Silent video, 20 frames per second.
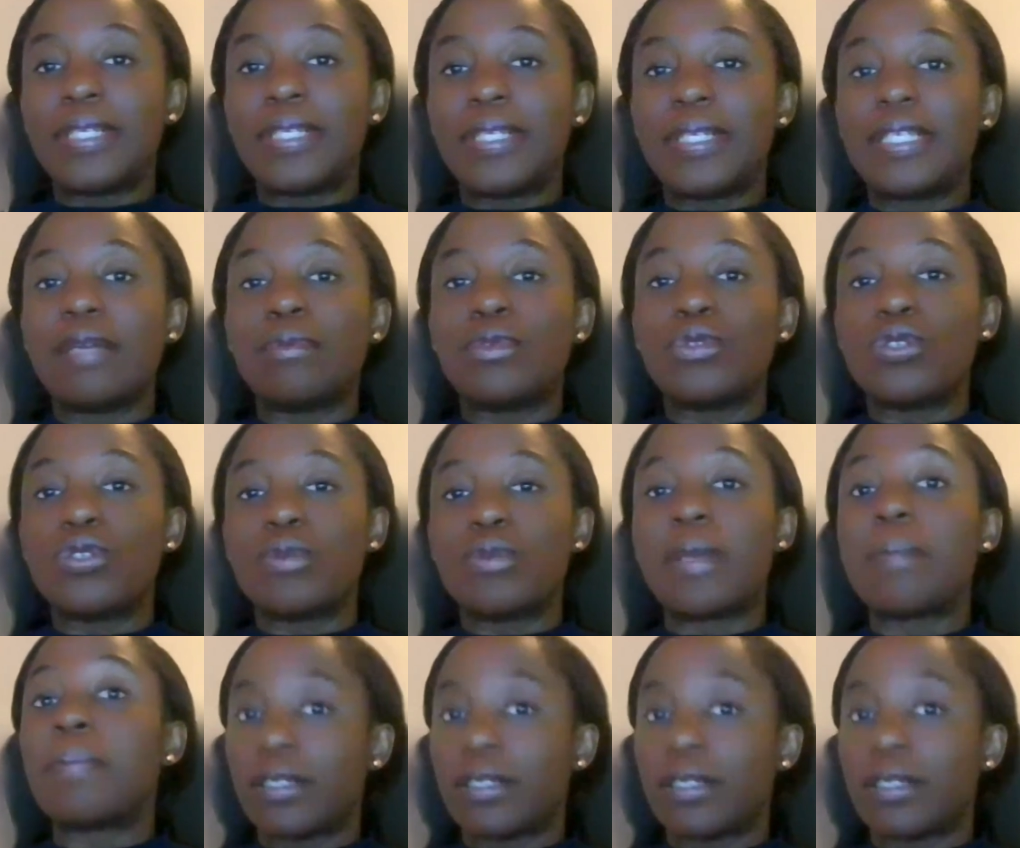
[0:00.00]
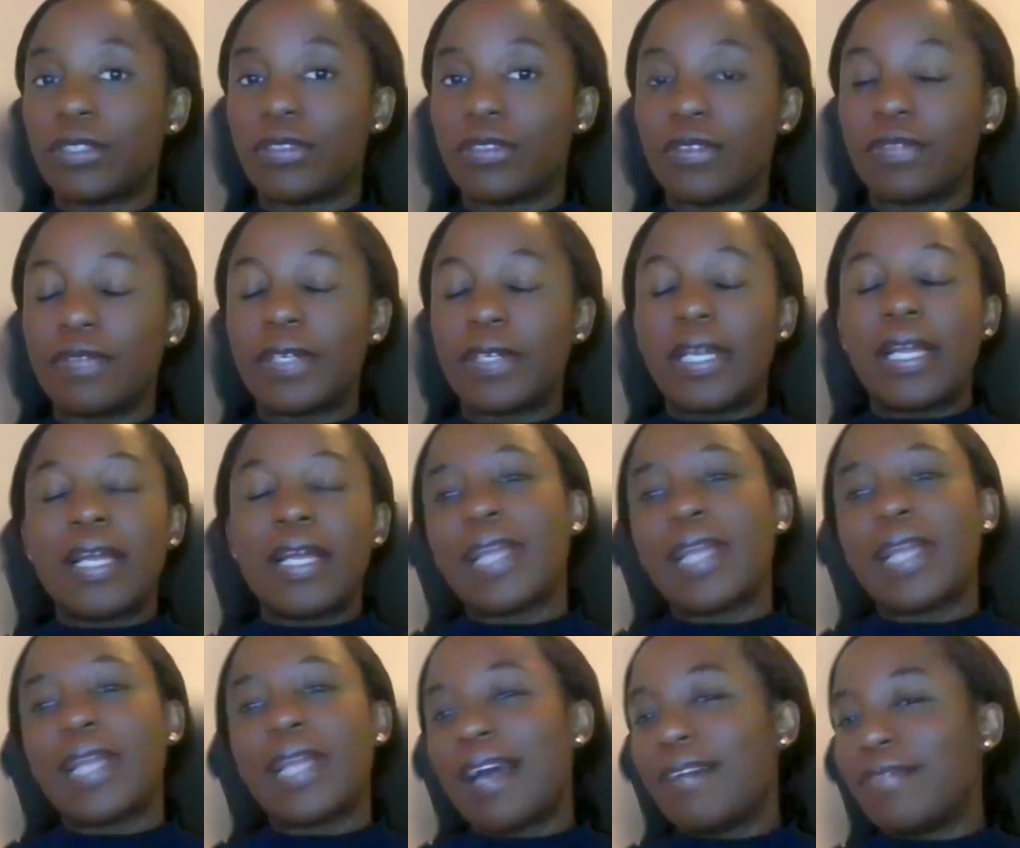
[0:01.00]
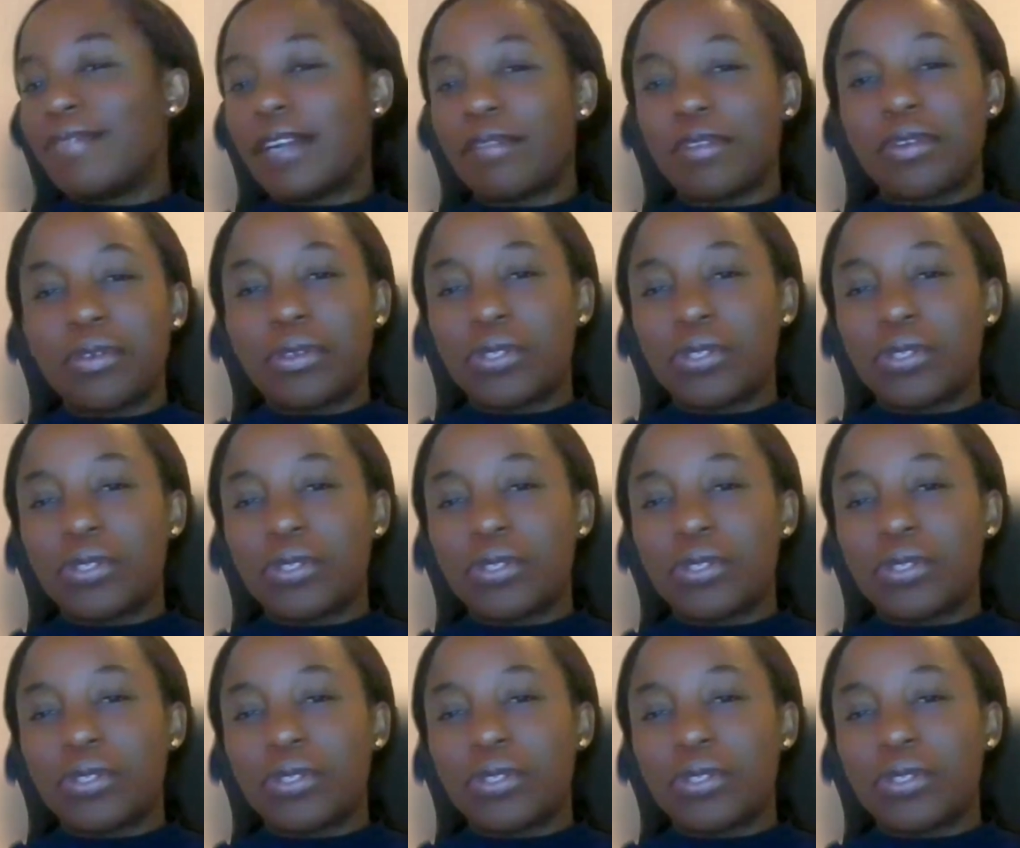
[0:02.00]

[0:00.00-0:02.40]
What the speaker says: been able to be part of. We have